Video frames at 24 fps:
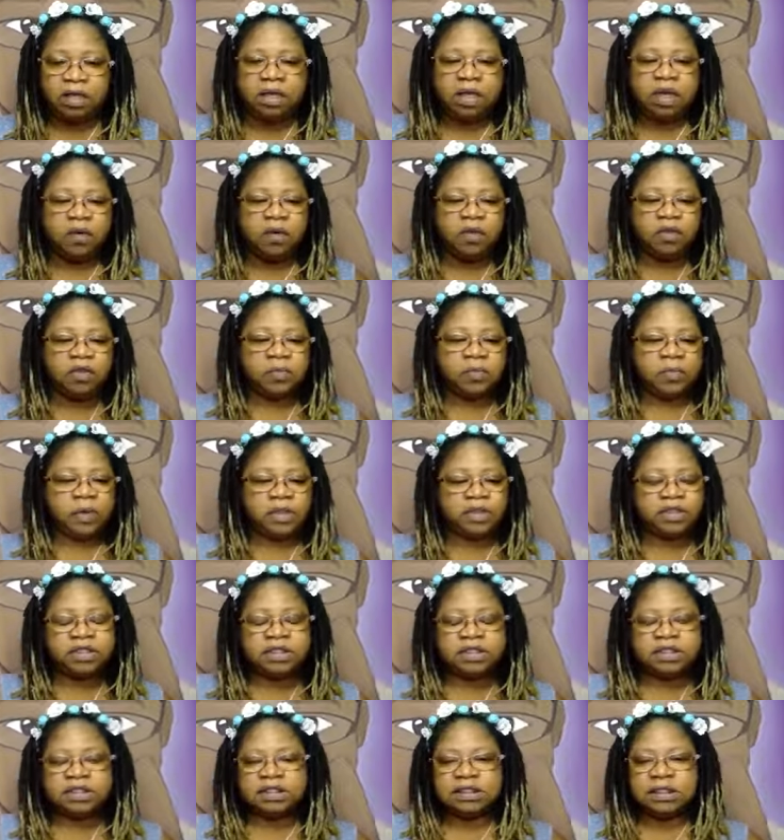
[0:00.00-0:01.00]
or the
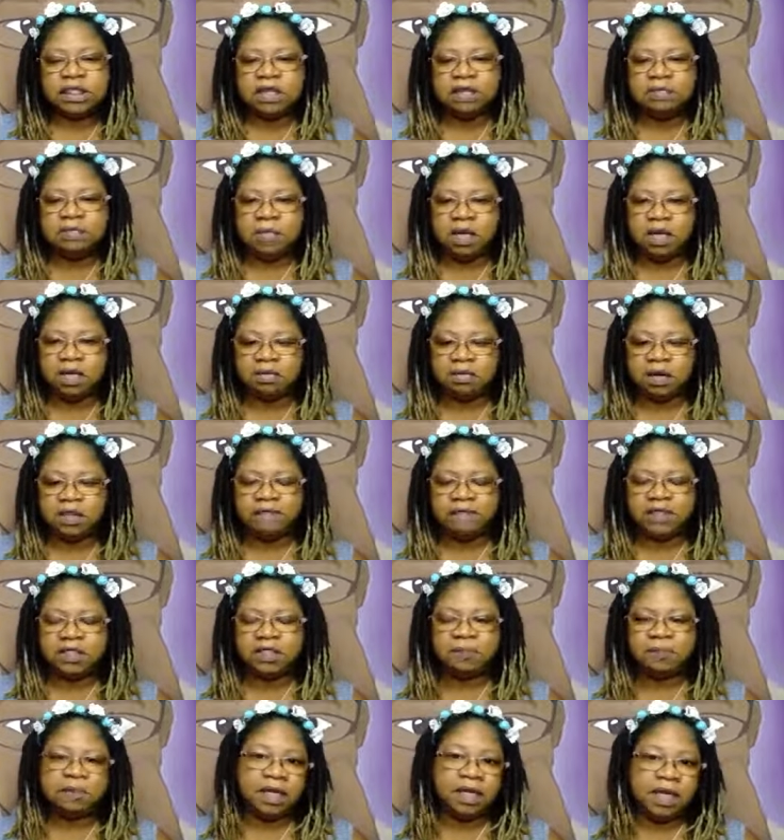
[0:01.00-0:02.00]
person is in the middle of
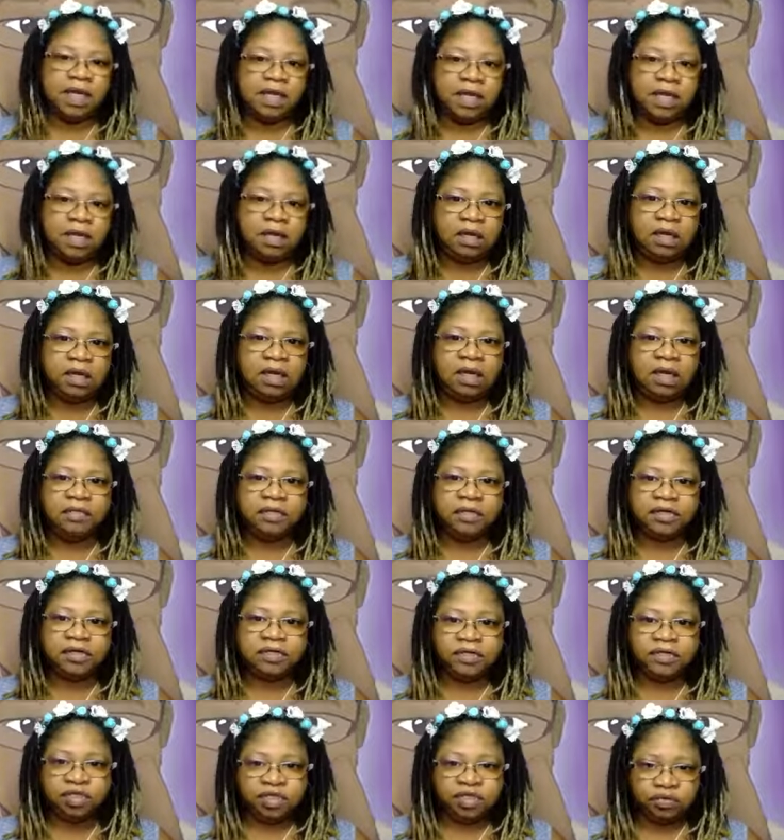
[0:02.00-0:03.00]
explaining their
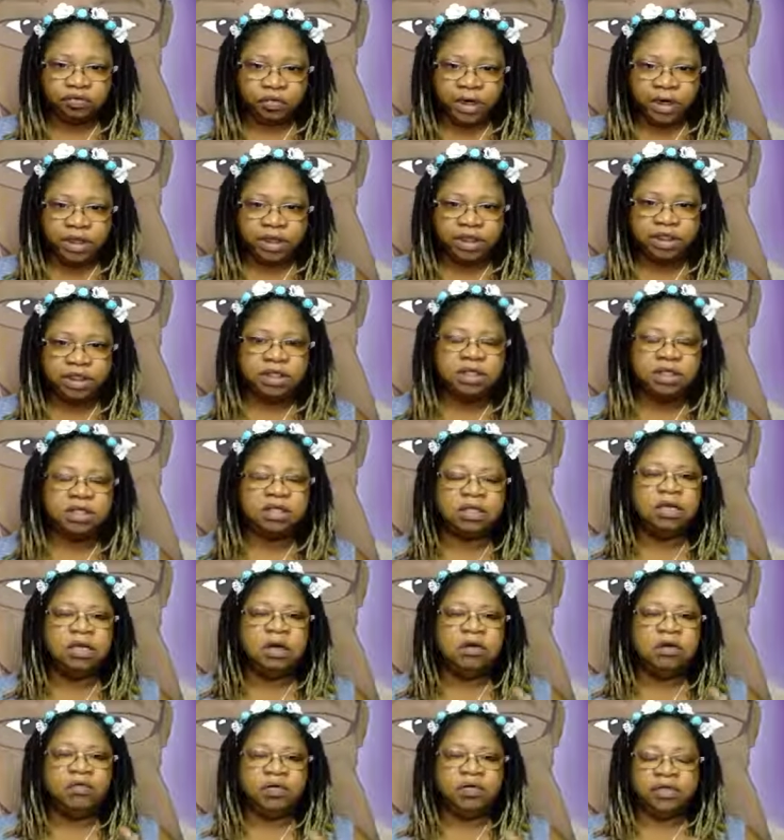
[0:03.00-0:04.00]
situation
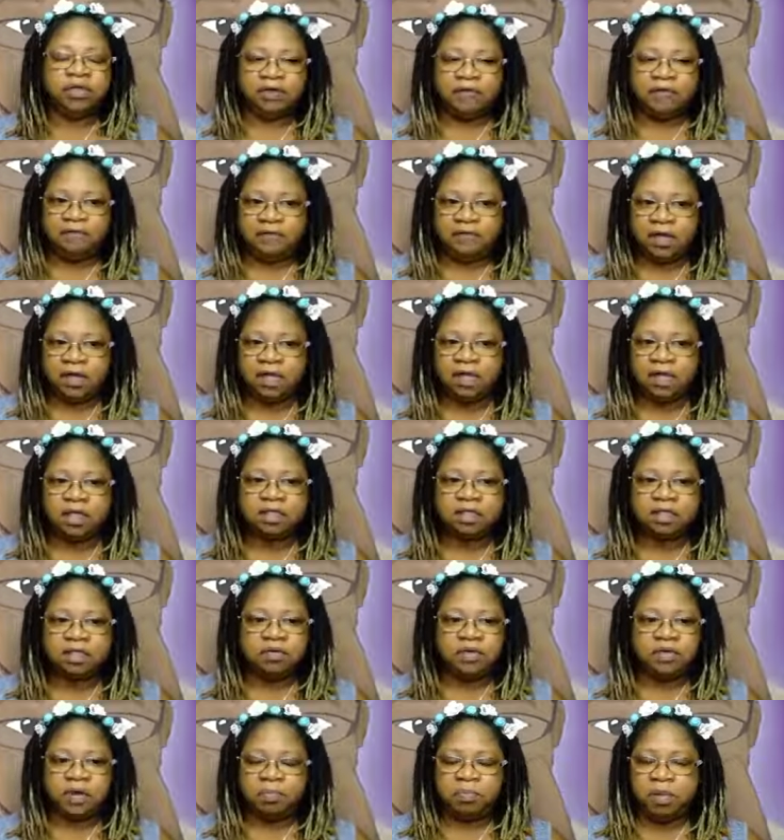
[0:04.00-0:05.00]
or their feelings
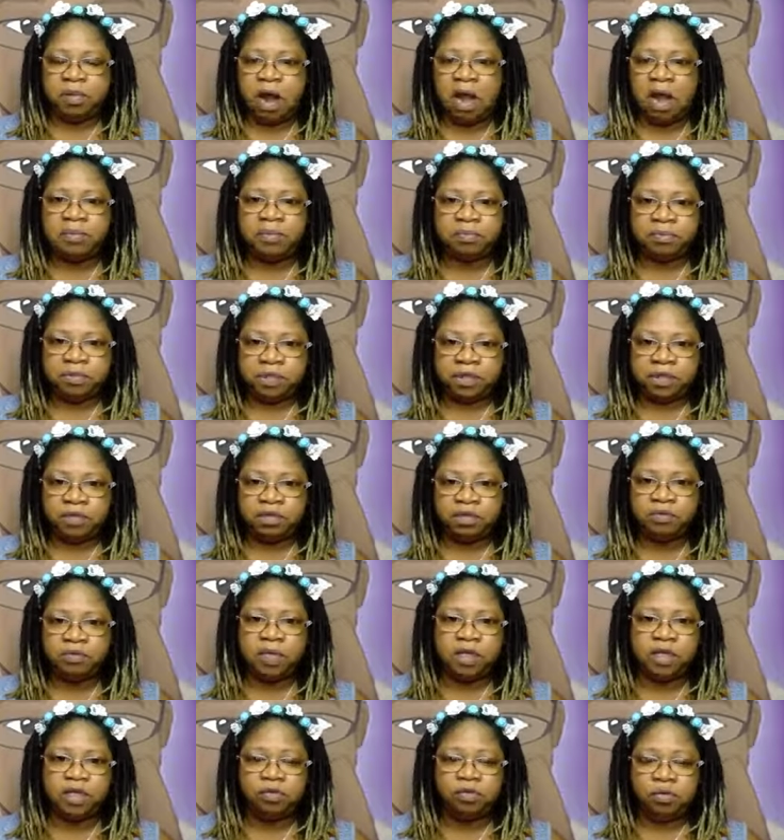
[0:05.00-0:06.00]
or their problem to
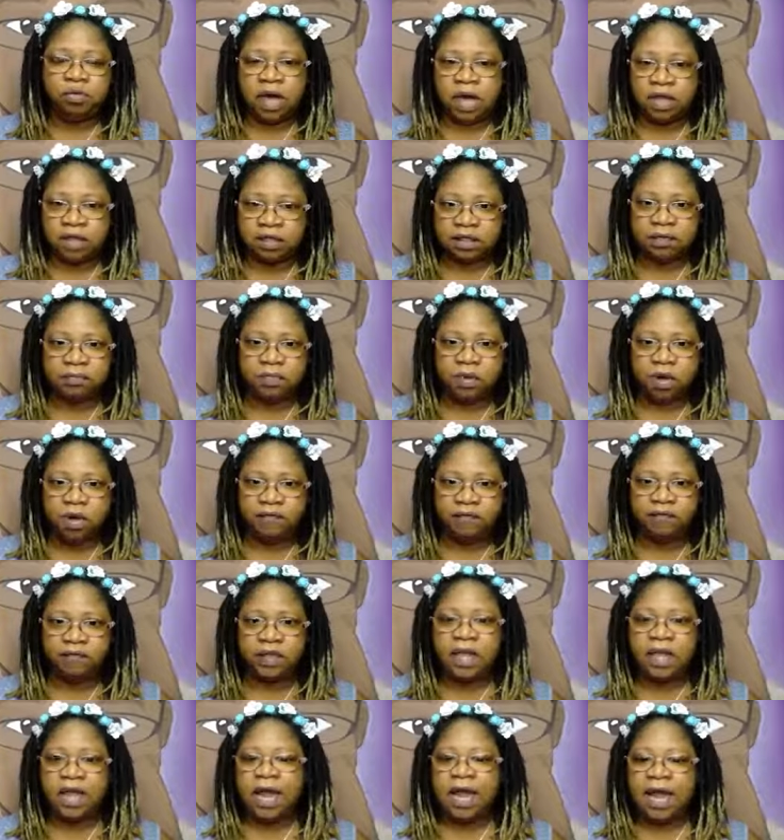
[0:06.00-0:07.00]
you and you cut them off
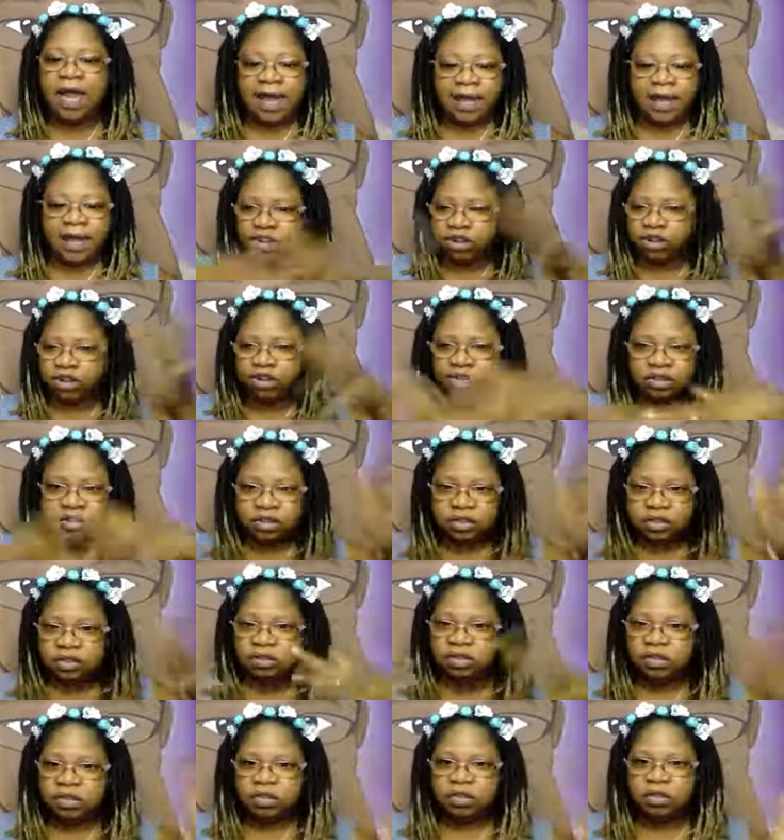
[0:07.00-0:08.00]
and just,
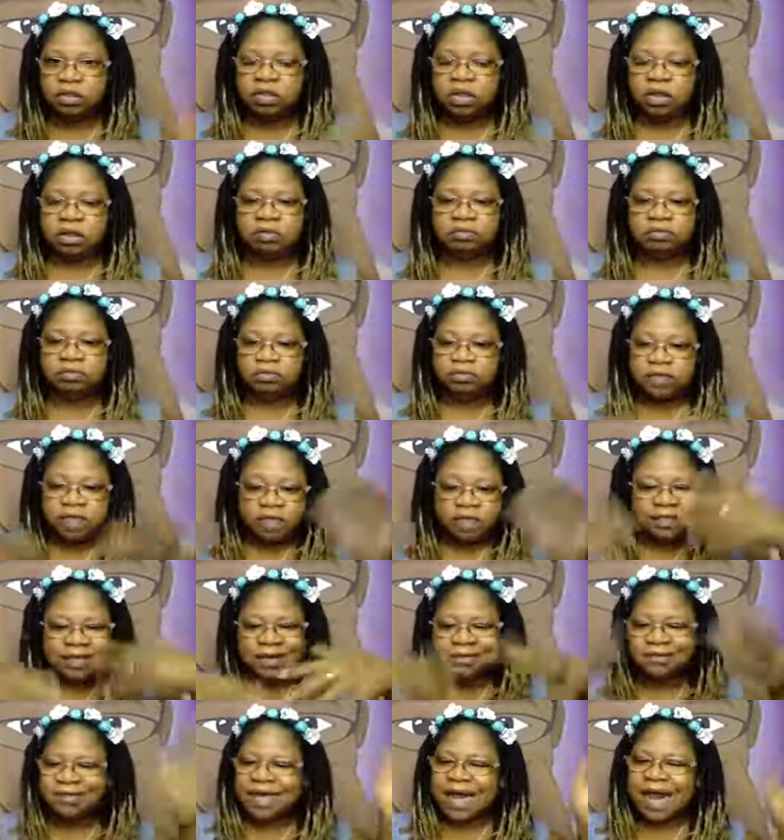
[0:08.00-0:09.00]
yeah,
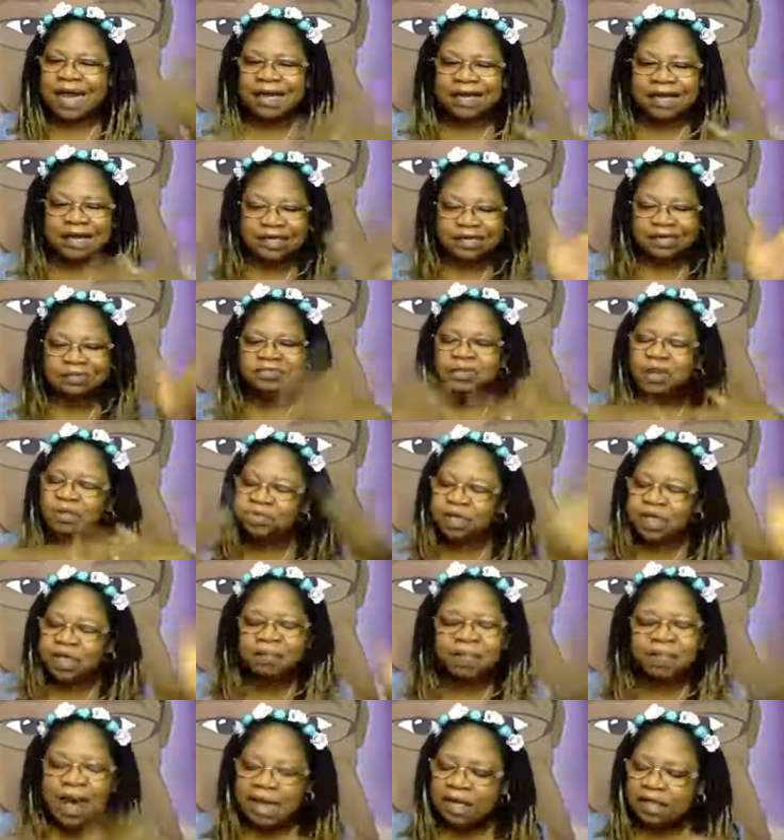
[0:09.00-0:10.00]
get out of here, don't
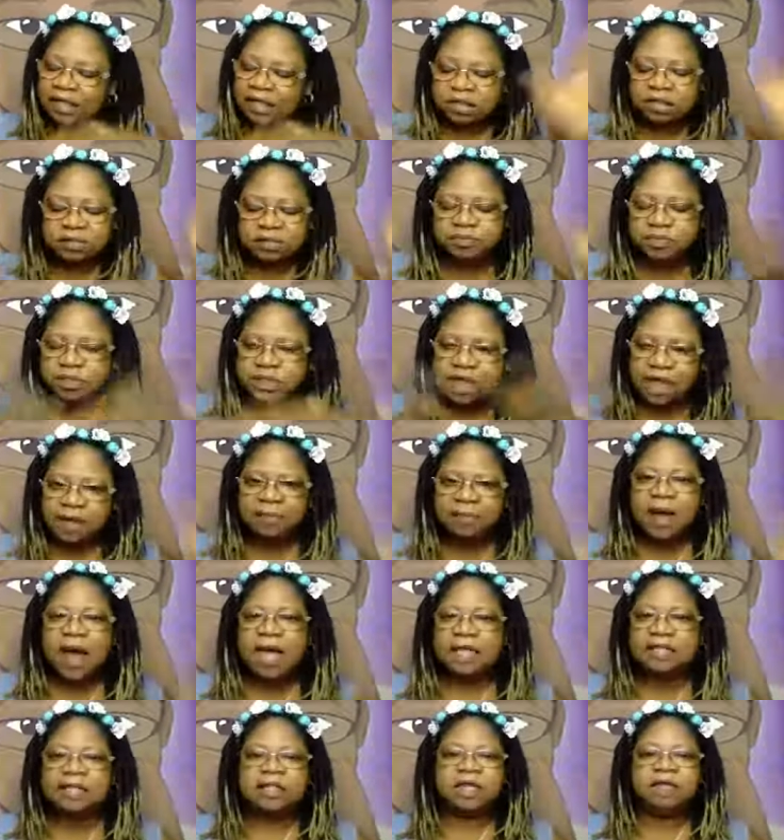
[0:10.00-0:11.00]
think about it, stay
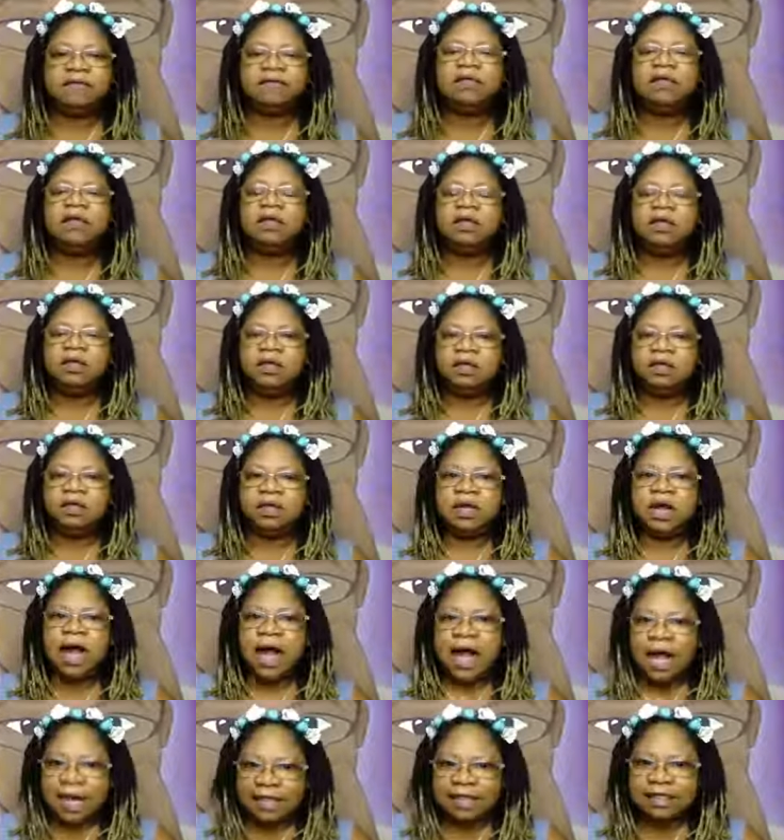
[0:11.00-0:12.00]
positive.
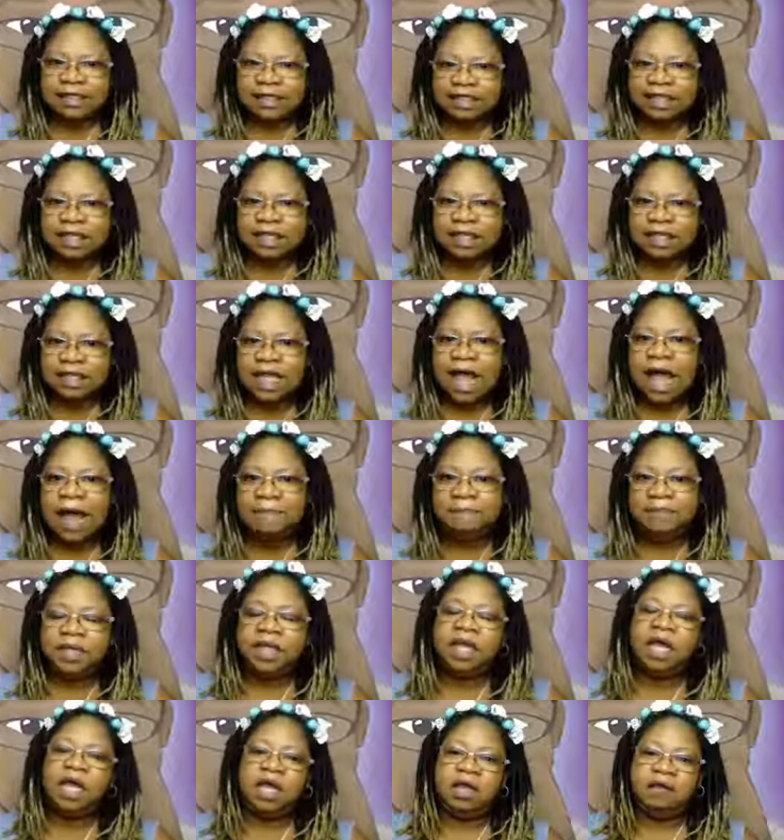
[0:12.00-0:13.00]
I can see that
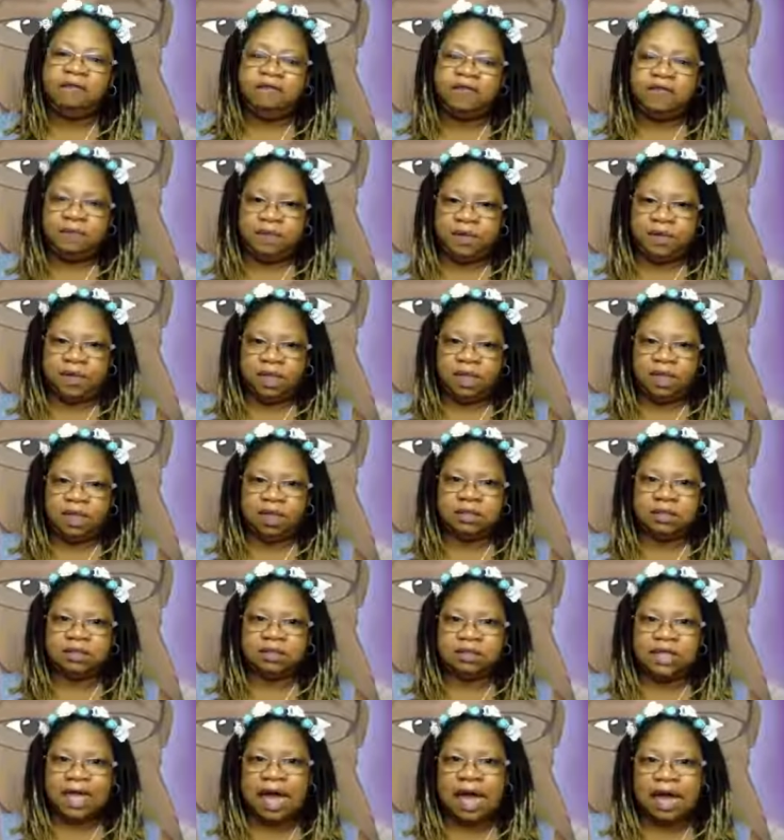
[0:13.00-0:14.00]
behavior being
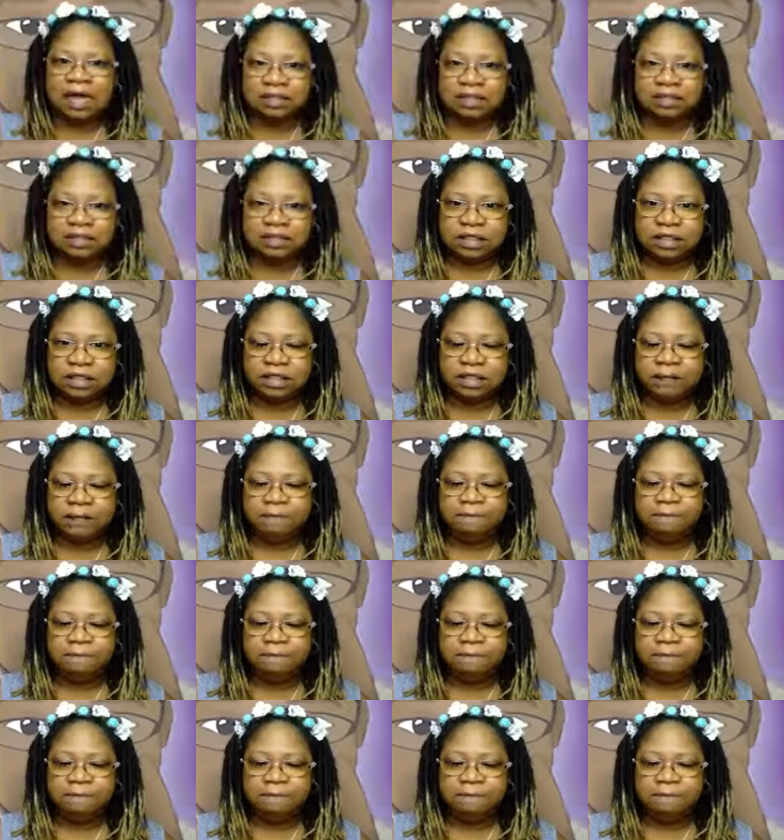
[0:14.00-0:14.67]
toxic.